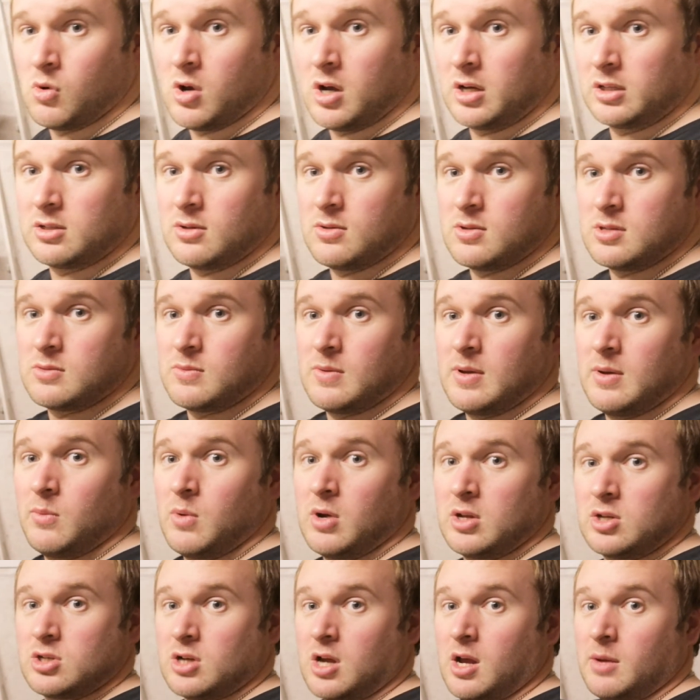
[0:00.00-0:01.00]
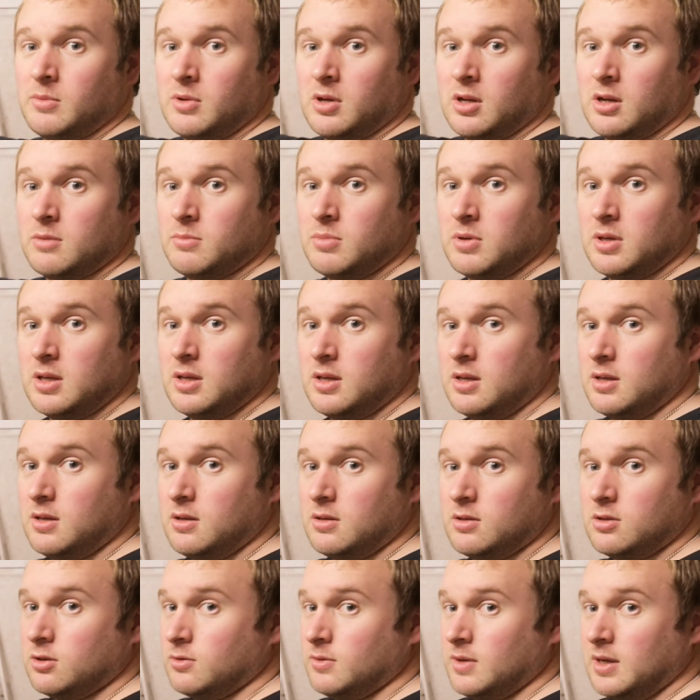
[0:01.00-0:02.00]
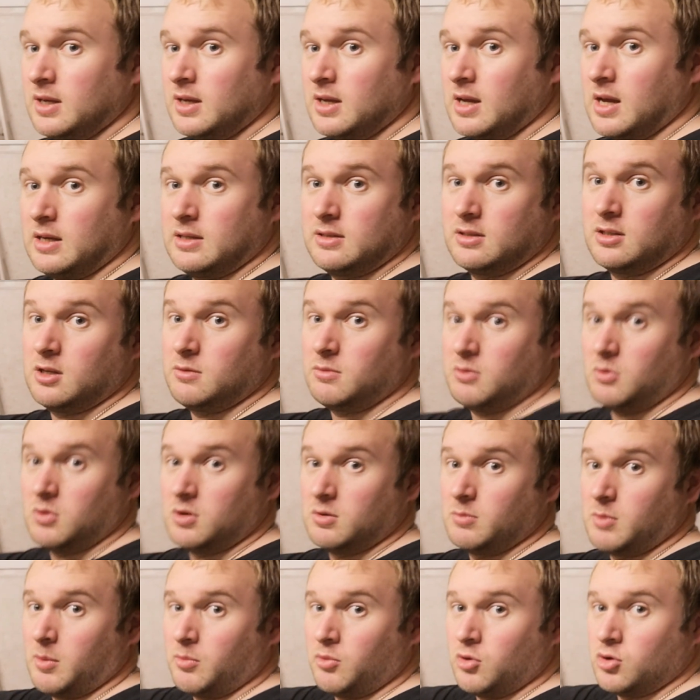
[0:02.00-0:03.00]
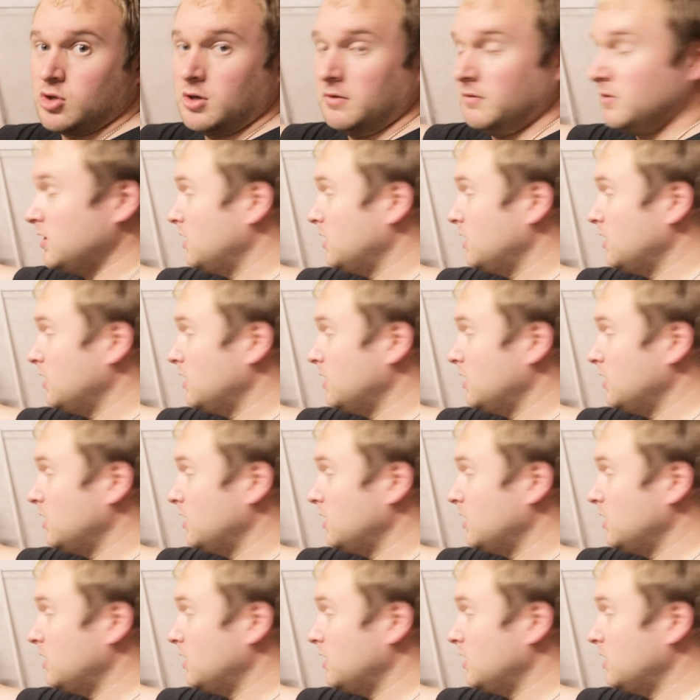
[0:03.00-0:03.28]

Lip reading: work doing to it, which I'm going to be doing, and it's going to be one of my project